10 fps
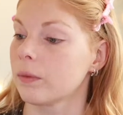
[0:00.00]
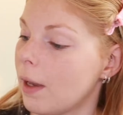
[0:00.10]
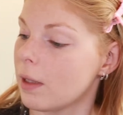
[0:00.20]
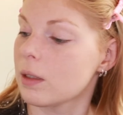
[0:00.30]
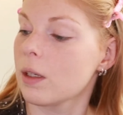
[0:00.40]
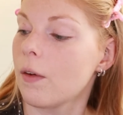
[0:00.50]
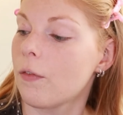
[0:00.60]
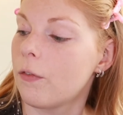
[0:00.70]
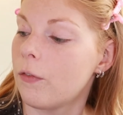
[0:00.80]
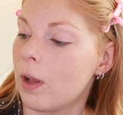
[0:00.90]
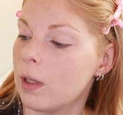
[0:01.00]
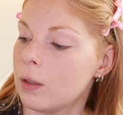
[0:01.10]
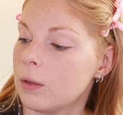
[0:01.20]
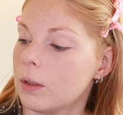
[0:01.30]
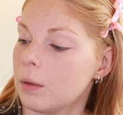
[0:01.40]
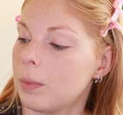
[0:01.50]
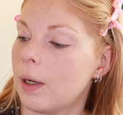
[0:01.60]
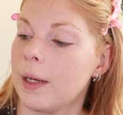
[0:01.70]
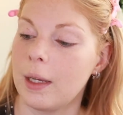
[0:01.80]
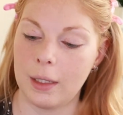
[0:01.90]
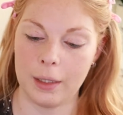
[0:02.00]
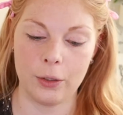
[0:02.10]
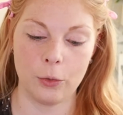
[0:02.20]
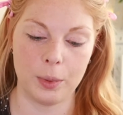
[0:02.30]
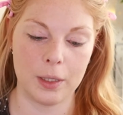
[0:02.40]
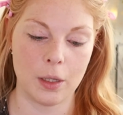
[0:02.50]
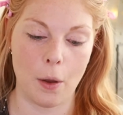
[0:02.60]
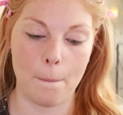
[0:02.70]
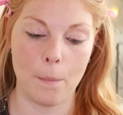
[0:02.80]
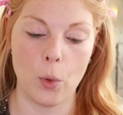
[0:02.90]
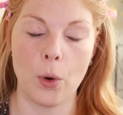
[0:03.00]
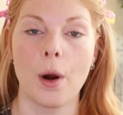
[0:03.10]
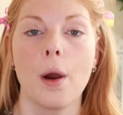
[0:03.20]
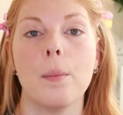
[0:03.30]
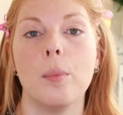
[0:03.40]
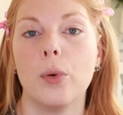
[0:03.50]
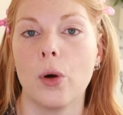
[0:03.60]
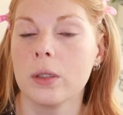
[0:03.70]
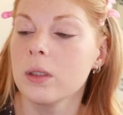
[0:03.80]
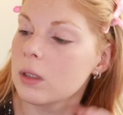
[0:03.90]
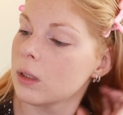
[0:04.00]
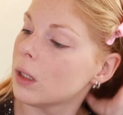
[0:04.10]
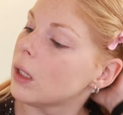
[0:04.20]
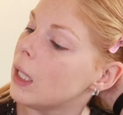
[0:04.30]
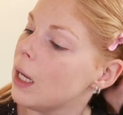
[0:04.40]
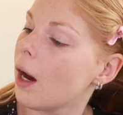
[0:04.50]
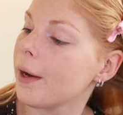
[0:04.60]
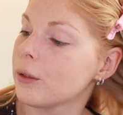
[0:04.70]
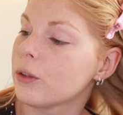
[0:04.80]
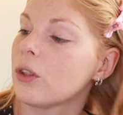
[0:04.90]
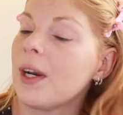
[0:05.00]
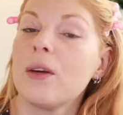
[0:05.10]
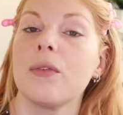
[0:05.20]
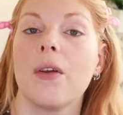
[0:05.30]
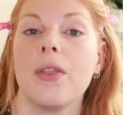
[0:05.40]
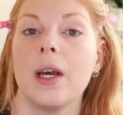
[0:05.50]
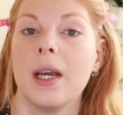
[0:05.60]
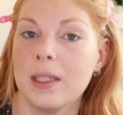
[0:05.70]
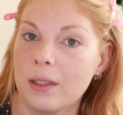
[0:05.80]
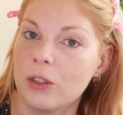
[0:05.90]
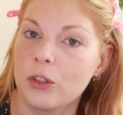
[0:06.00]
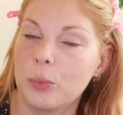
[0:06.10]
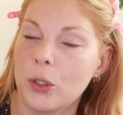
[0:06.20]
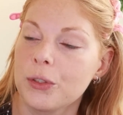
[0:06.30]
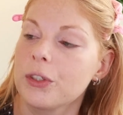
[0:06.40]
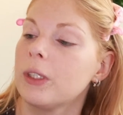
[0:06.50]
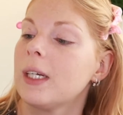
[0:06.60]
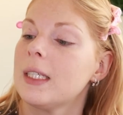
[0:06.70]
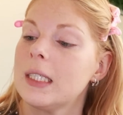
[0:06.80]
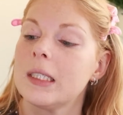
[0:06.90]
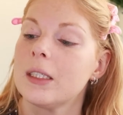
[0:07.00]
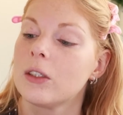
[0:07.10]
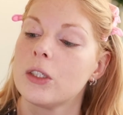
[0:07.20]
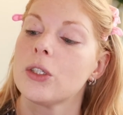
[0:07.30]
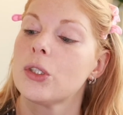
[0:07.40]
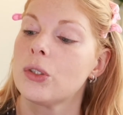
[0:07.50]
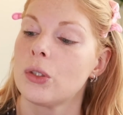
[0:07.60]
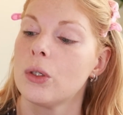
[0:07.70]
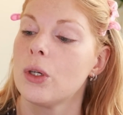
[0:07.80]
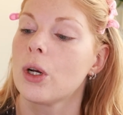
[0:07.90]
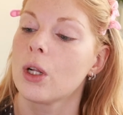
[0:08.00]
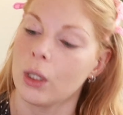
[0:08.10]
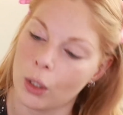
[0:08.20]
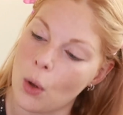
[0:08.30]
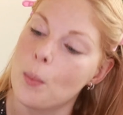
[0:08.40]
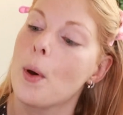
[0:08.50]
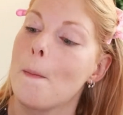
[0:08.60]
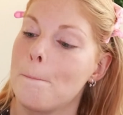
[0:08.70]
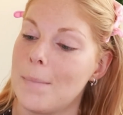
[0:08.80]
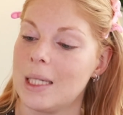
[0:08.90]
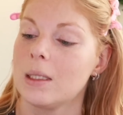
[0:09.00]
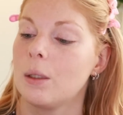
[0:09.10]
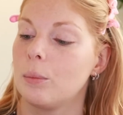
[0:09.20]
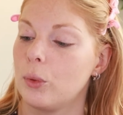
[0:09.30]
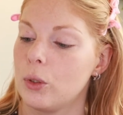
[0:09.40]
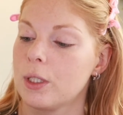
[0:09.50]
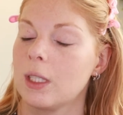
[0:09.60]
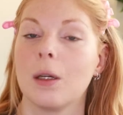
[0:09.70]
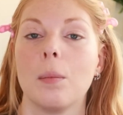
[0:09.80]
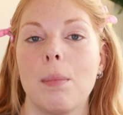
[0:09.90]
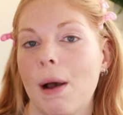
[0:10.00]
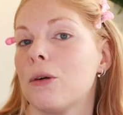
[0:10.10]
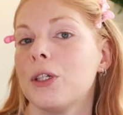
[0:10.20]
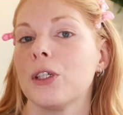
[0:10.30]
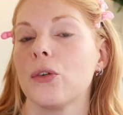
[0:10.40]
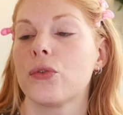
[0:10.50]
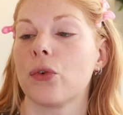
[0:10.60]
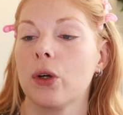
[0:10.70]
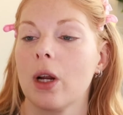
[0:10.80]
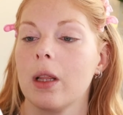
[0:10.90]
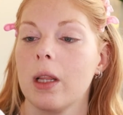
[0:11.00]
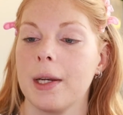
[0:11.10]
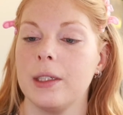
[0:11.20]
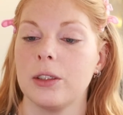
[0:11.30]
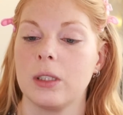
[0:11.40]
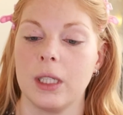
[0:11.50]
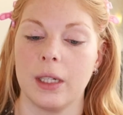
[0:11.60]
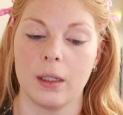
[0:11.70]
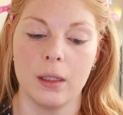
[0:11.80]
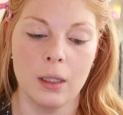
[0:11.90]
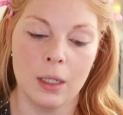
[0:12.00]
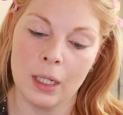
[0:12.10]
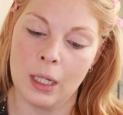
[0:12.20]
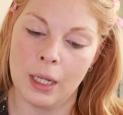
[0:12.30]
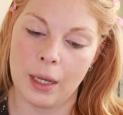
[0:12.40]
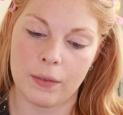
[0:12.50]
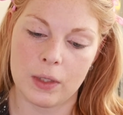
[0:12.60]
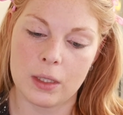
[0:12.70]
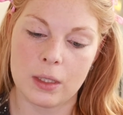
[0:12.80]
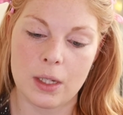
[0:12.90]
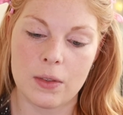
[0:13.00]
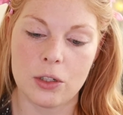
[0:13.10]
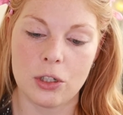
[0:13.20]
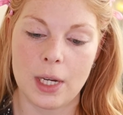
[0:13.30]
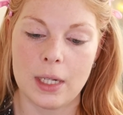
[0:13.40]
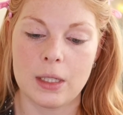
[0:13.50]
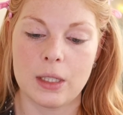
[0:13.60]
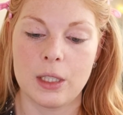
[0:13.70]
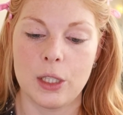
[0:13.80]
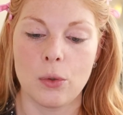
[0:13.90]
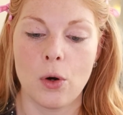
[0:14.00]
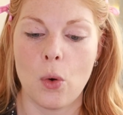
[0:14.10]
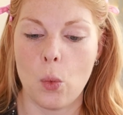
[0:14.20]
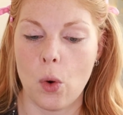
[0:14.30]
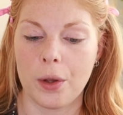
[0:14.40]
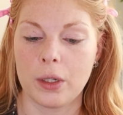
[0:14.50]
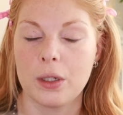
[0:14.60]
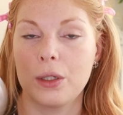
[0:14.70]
And followed by a little bit more bronzer. I also have the Essence Bronzer and this is the Sun Club Matte Bronzing Powder for a lighter skin. And this is in the shade 01